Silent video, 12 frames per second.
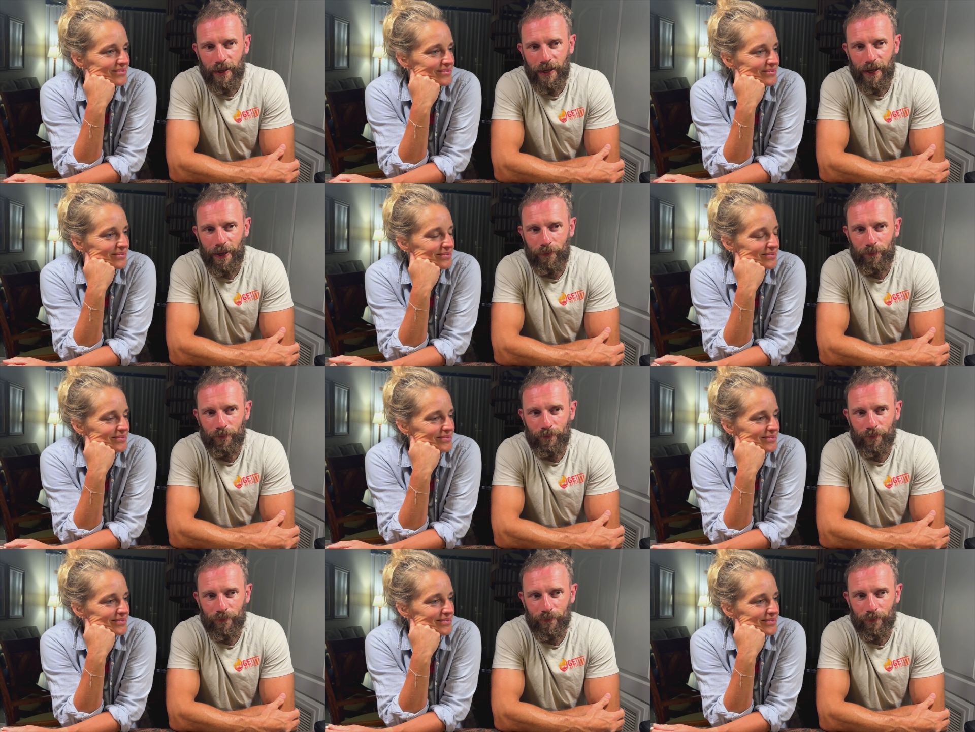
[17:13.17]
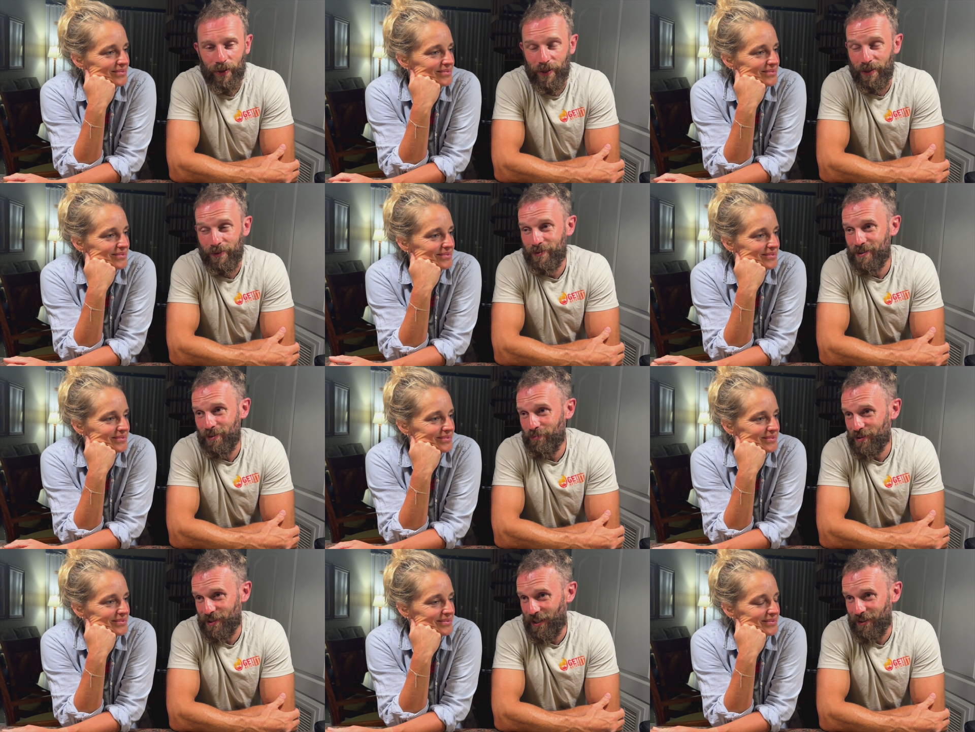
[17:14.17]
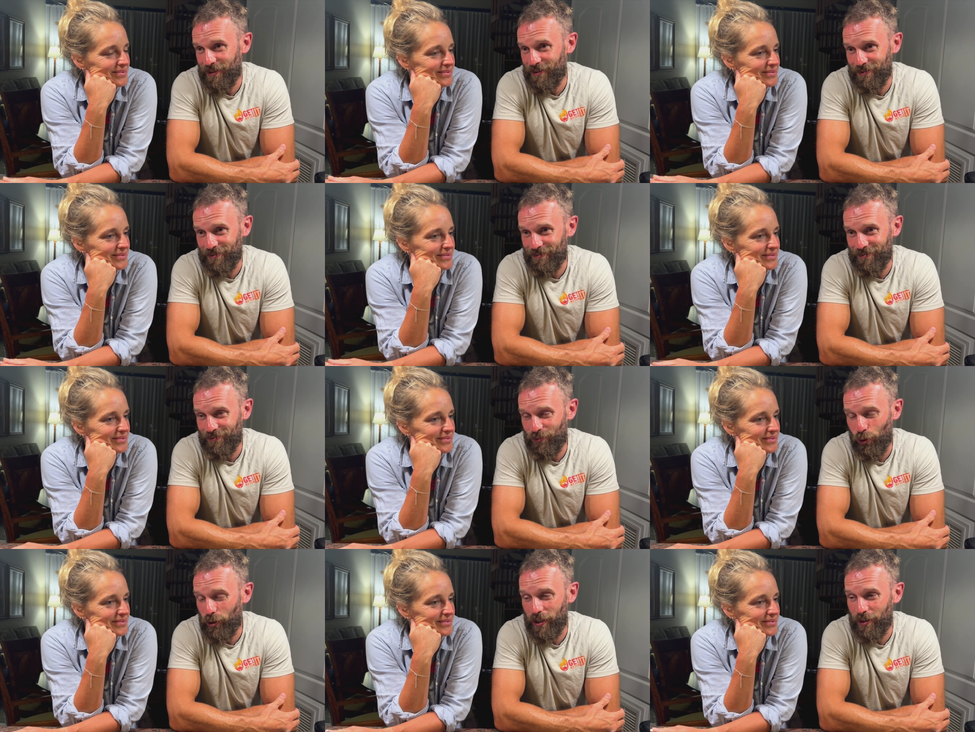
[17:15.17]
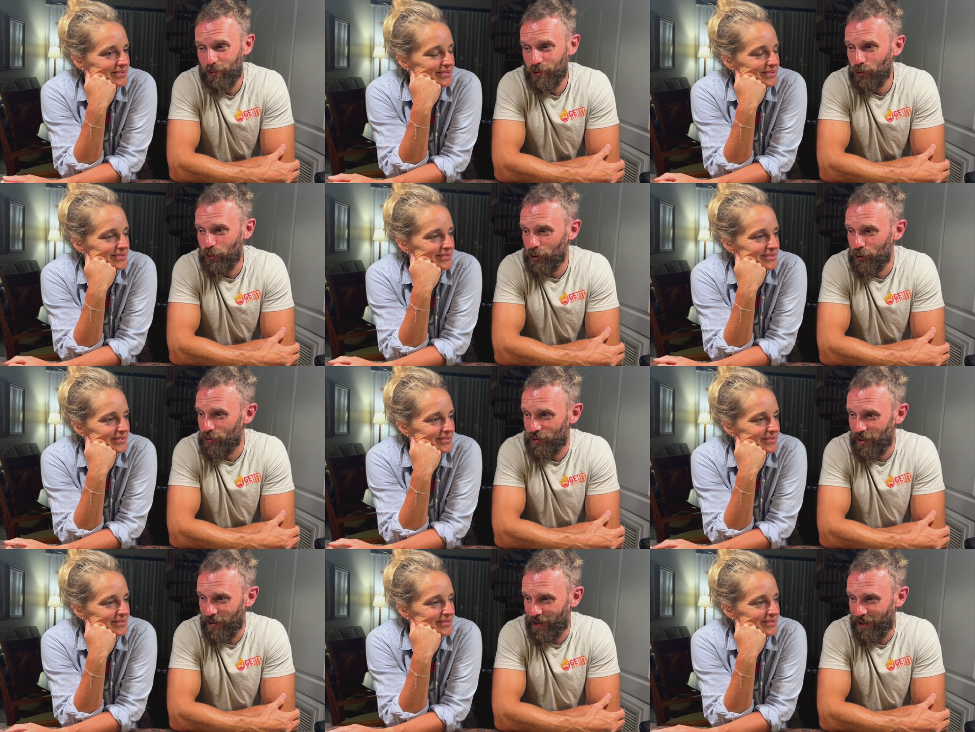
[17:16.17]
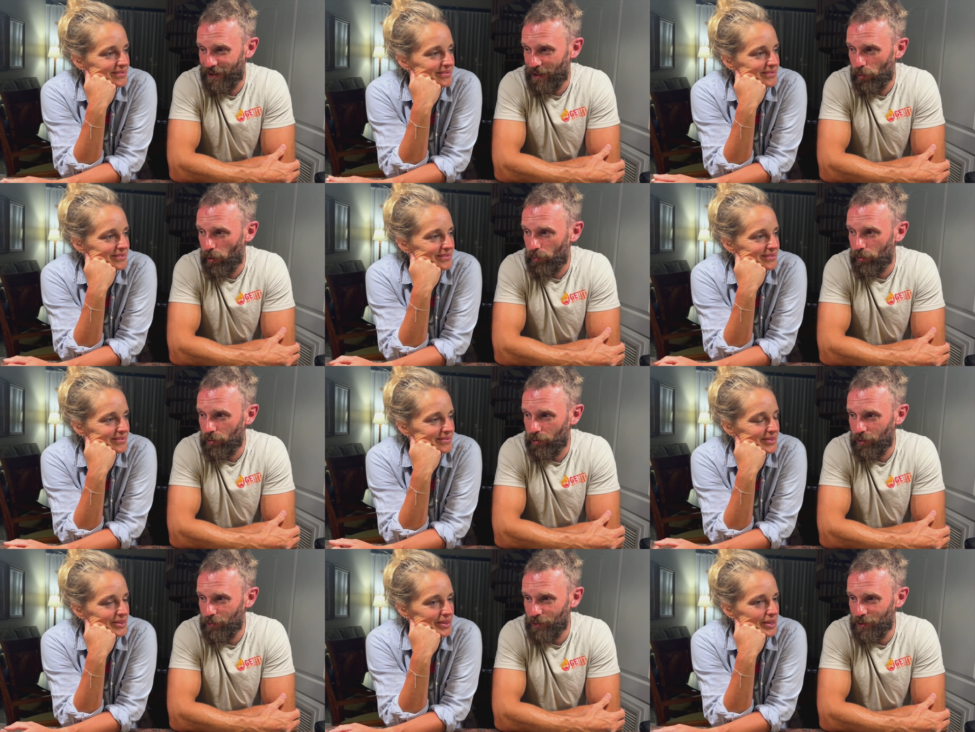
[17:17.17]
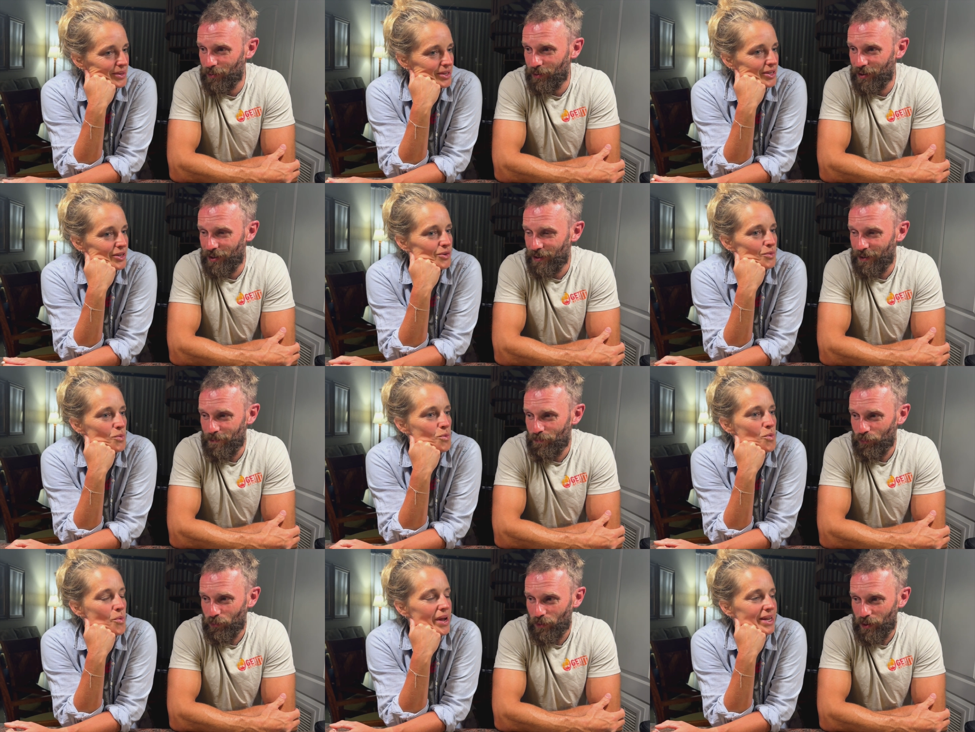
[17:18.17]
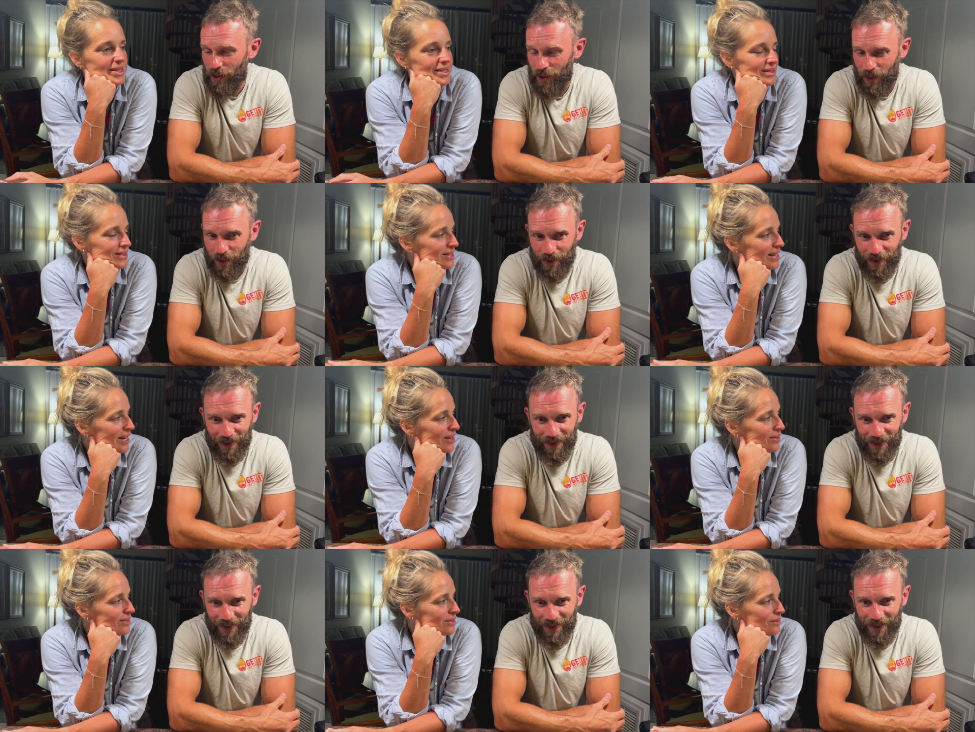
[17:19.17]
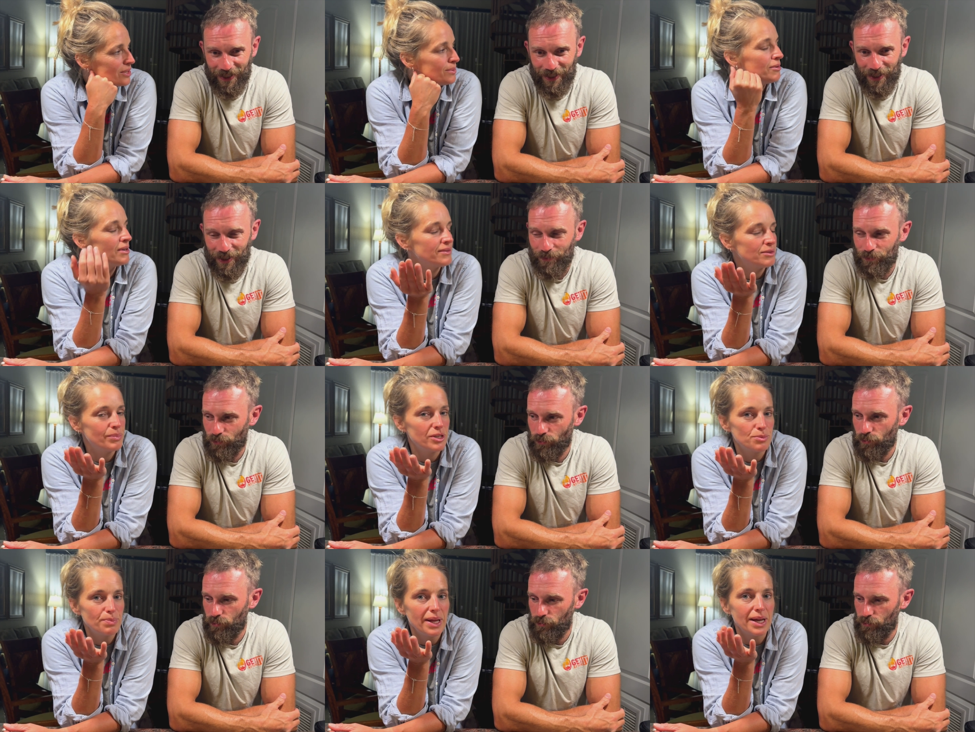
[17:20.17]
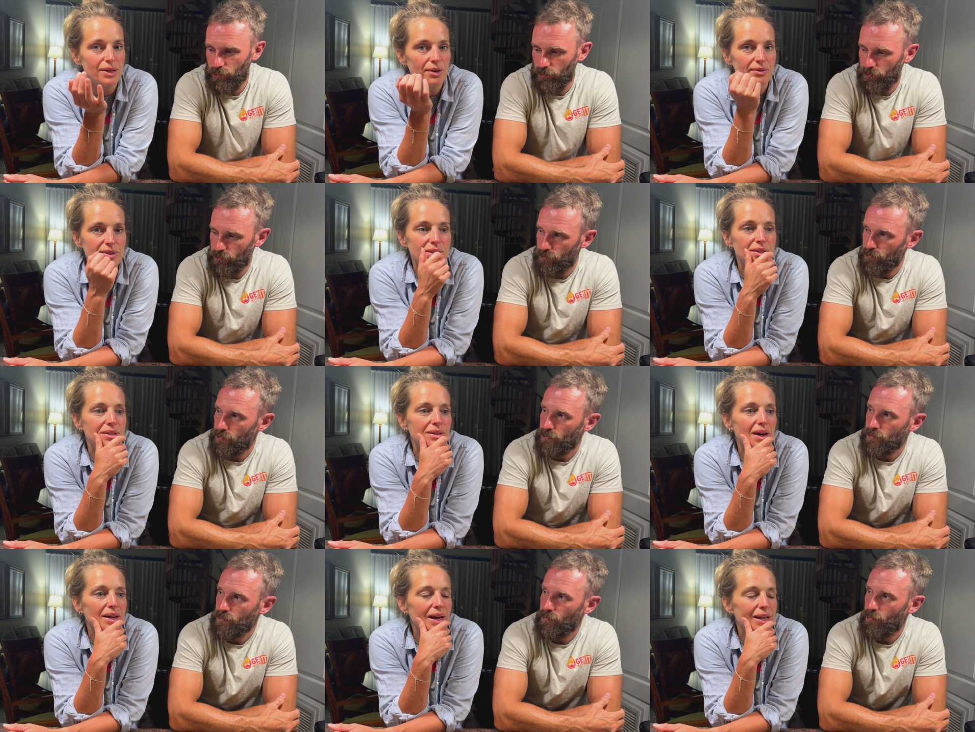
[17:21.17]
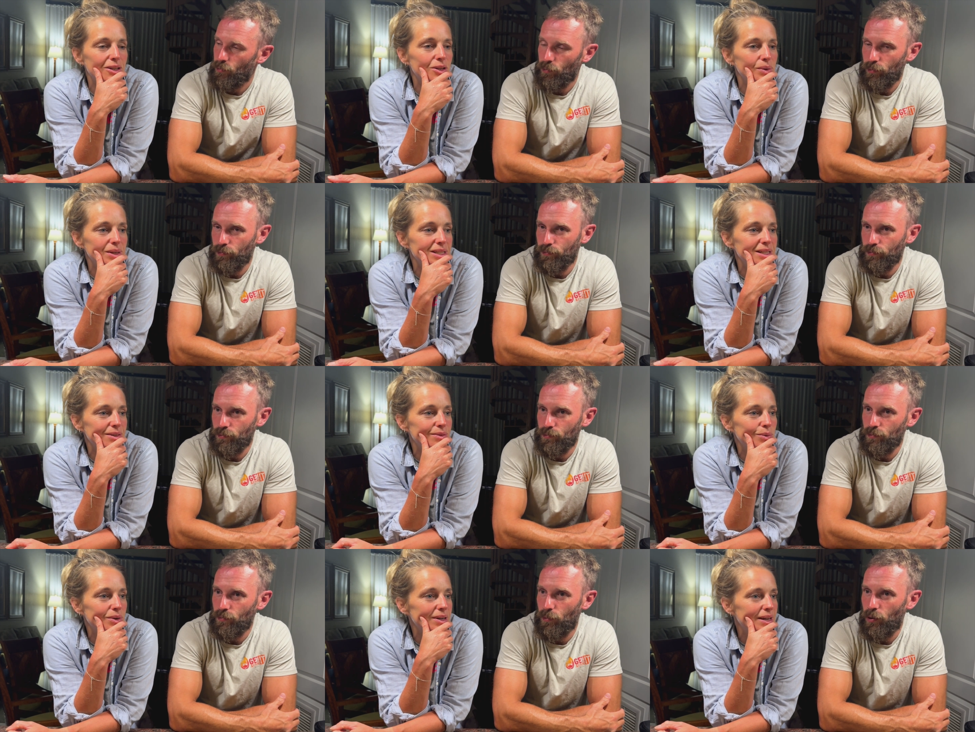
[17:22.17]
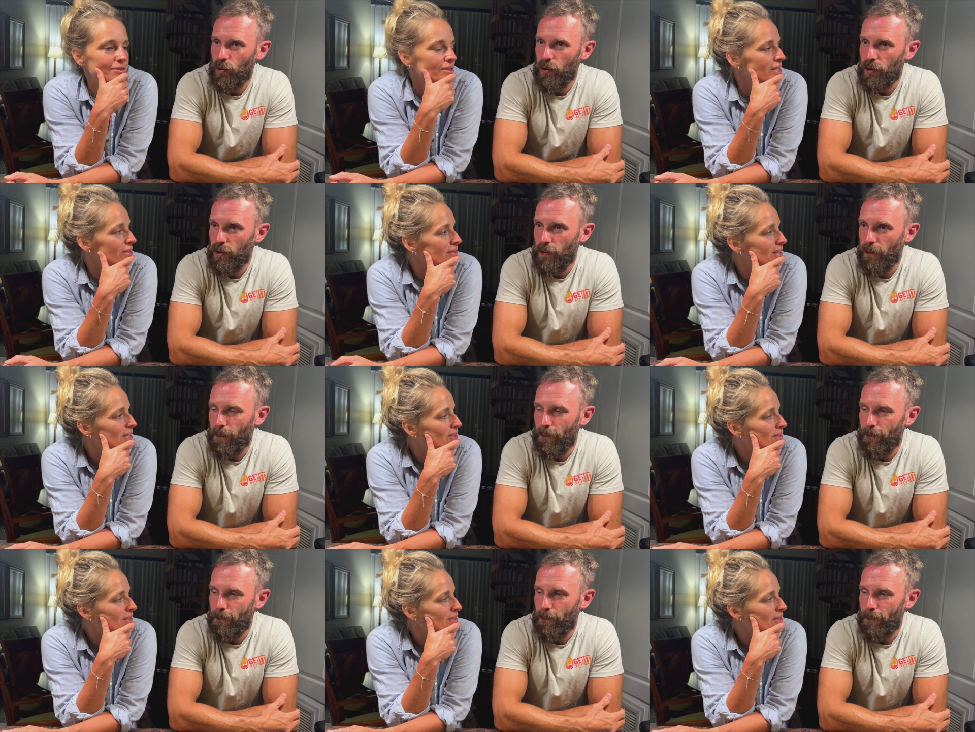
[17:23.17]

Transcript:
Speaker 1: Um, but then, same Skylar and Rocky, there was no issues there getting them up
Speaker 2: well, they couldn't wait to get out because yeah. we arrived in pitch black. We obviously had no idea what everything really